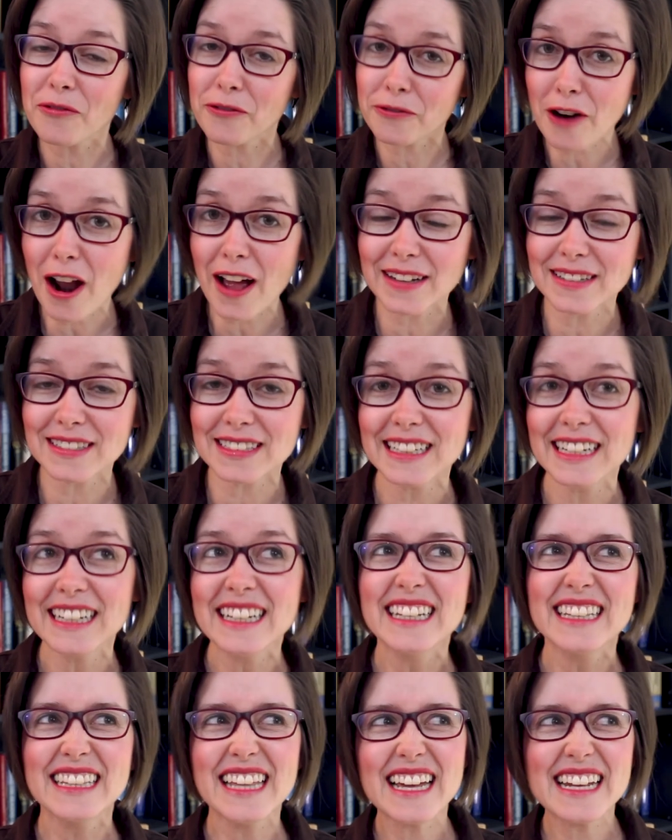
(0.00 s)
front,
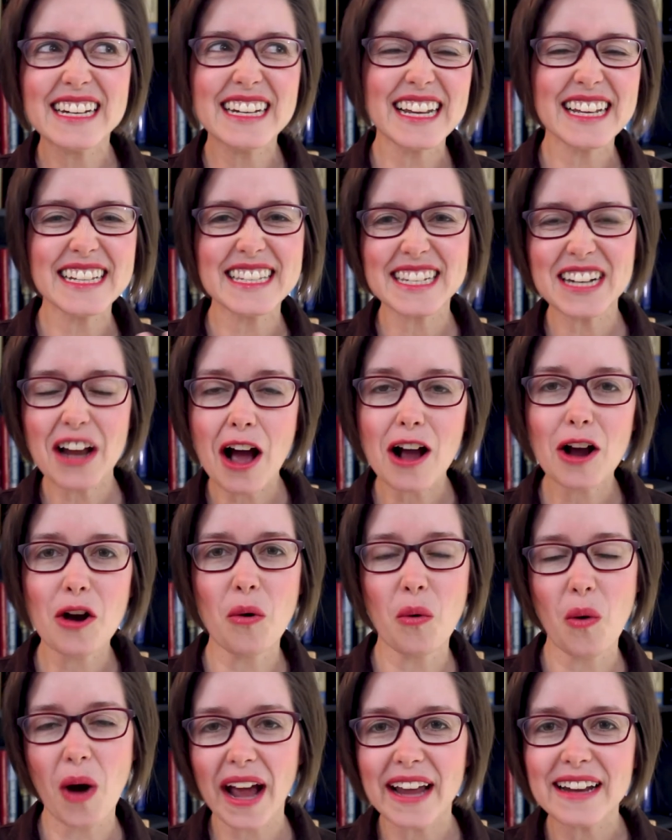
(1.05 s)
then it's not
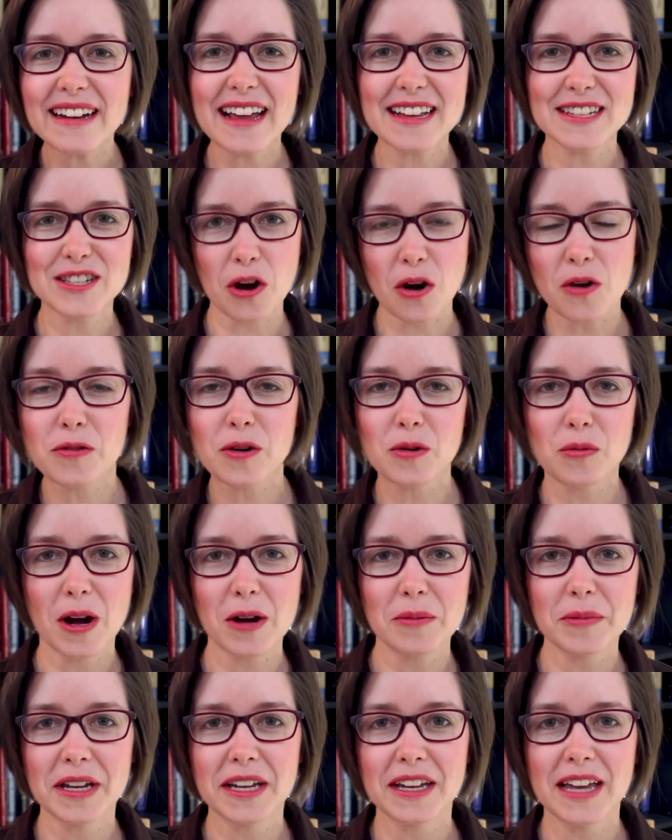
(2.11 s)
quite as
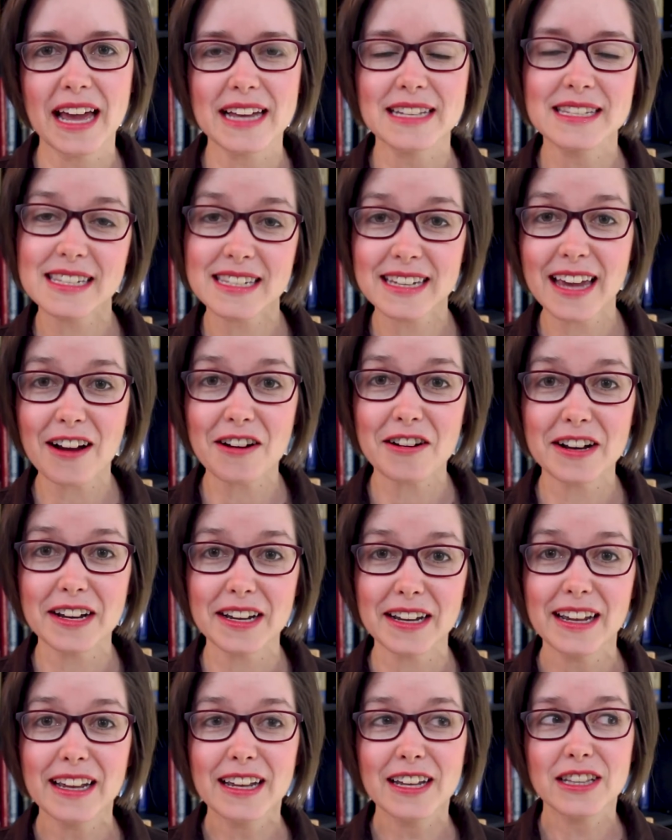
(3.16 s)
overwhelming and scary